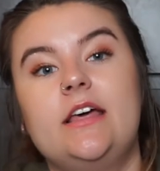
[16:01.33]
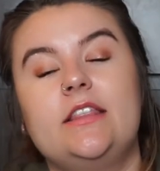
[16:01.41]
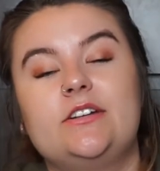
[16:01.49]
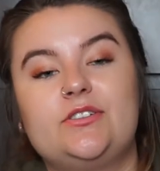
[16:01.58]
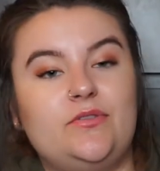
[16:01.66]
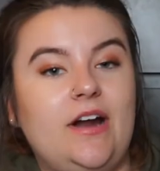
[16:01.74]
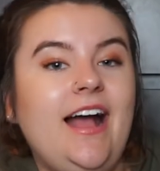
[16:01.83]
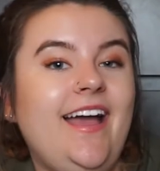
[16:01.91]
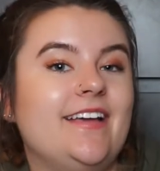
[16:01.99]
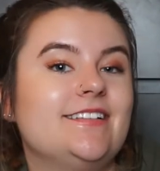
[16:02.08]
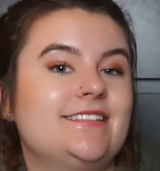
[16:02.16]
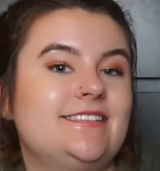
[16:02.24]
that
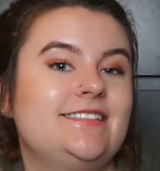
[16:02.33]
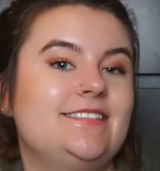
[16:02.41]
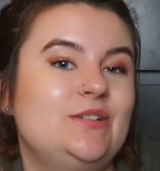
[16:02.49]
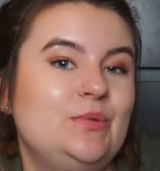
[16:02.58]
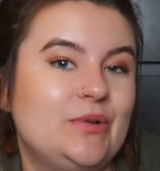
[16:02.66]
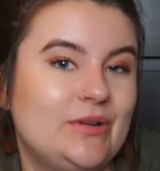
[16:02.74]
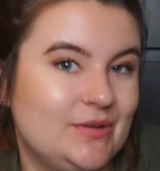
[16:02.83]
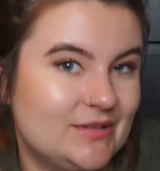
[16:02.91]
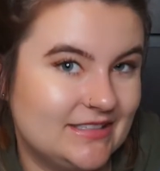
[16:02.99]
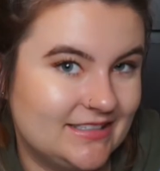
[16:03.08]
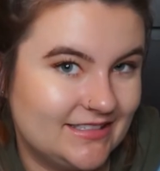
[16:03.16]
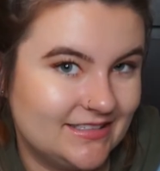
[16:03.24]
tries to
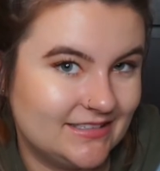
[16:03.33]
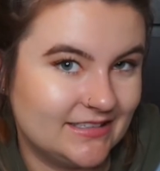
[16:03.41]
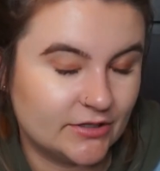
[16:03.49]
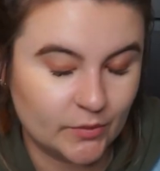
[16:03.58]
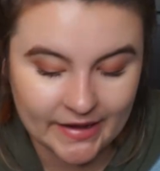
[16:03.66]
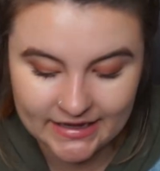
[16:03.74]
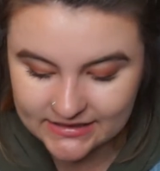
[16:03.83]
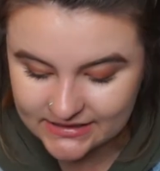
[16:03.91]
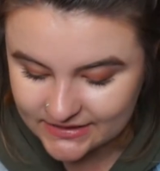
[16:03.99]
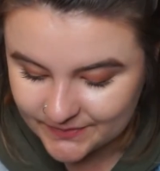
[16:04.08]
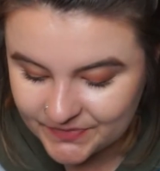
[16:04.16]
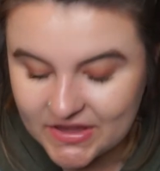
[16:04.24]
reduce little
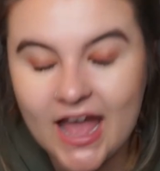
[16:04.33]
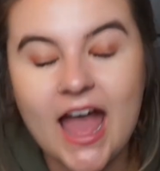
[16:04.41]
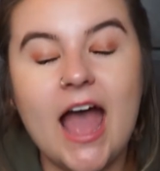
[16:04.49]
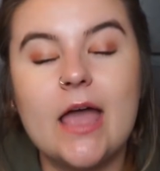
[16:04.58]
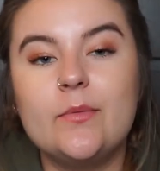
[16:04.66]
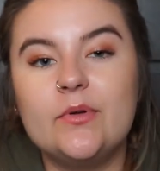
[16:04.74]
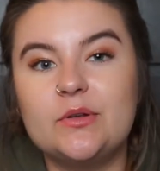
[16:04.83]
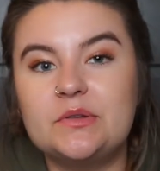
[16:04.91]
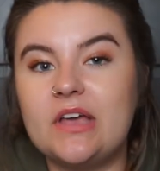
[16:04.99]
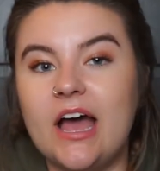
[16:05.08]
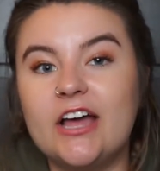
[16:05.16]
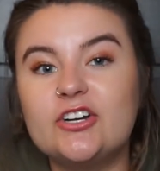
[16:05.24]
waste, I
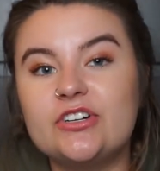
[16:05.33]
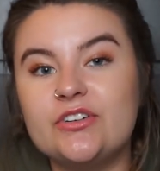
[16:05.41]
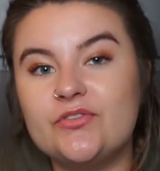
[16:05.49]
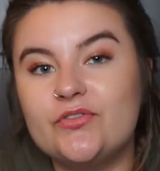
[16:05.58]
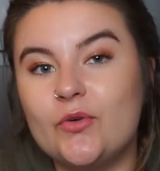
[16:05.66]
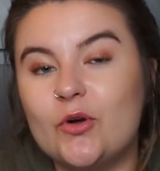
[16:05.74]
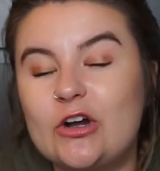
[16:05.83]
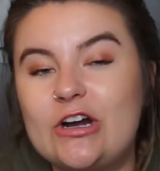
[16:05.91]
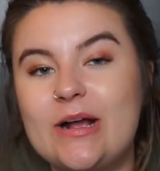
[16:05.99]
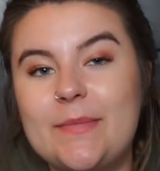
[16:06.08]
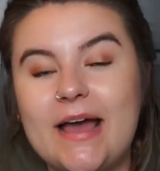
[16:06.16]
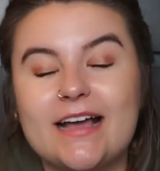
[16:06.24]
produce
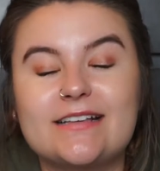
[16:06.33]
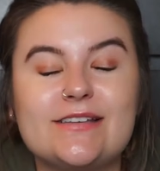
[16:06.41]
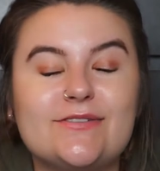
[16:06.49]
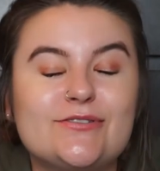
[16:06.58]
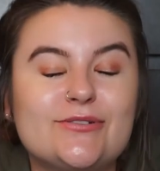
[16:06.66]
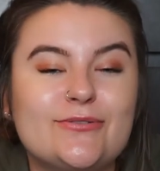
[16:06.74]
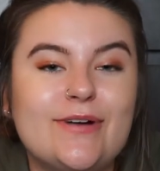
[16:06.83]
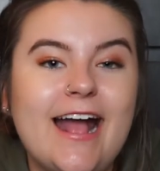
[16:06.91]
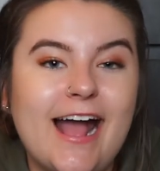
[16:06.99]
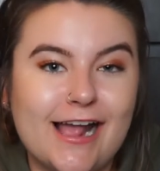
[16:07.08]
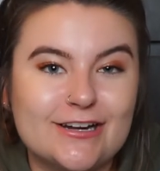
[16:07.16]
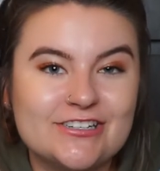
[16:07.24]
104 bags of
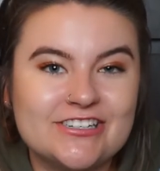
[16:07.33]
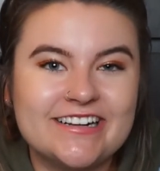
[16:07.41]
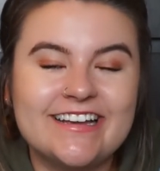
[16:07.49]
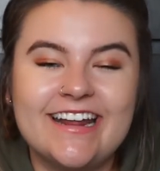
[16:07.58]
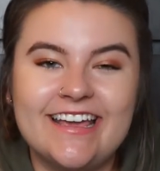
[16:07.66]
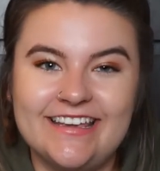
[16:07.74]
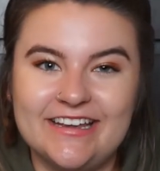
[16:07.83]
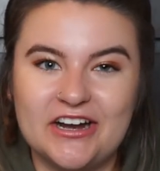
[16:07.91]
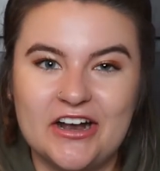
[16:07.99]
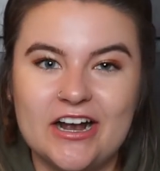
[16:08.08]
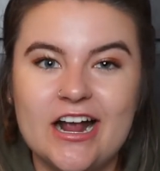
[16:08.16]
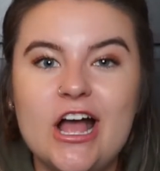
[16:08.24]
trash in a
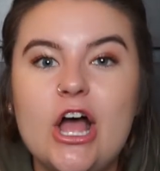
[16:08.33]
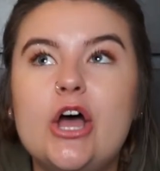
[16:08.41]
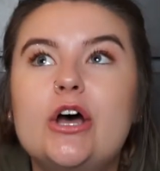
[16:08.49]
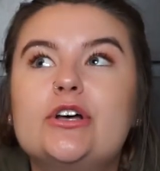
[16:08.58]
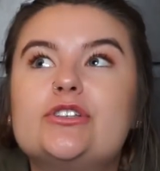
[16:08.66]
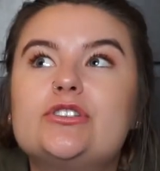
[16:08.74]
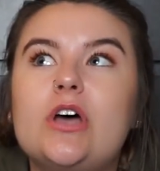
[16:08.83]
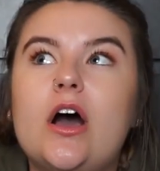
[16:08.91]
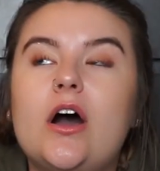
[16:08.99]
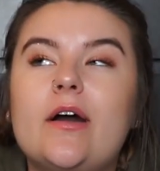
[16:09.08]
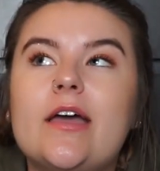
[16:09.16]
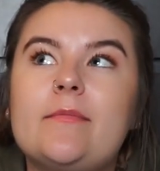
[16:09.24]
year.
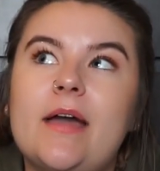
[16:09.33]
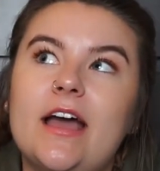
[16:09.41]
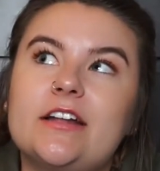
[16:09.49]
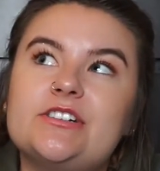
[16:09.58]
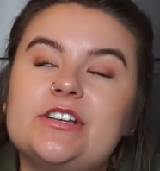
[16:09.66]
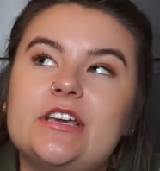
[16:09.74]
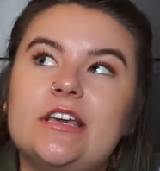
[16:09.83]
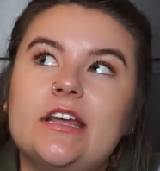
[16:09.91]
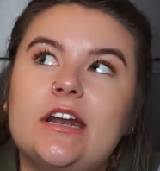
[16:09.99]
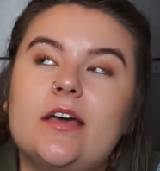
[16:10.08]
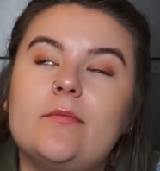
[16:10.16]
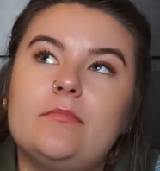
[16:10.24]
So
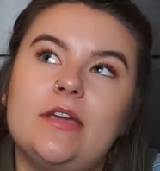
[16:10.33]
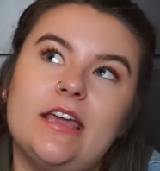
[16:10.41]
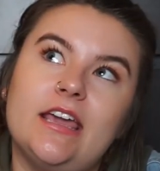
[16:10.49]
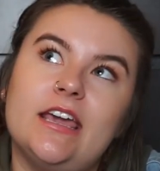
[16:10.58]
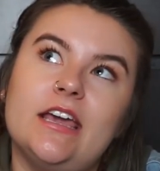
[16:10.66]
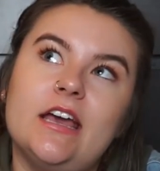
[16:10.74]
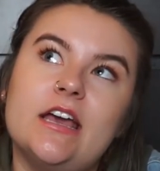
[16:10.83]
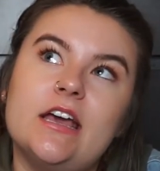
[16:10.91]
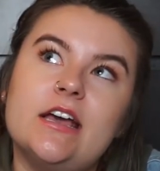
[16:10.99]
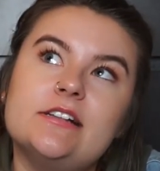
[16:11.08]
imagine me